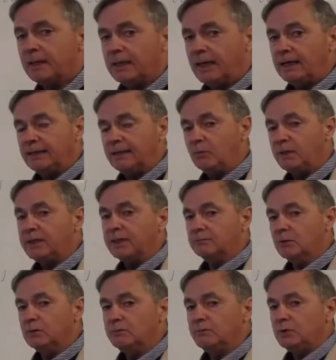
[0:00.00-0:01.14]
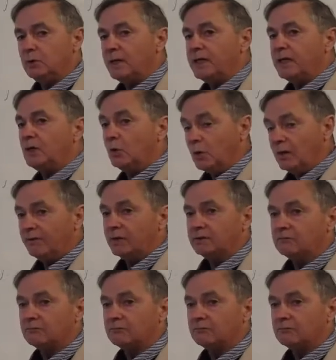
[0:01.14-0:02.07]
and then we can move to an equivalent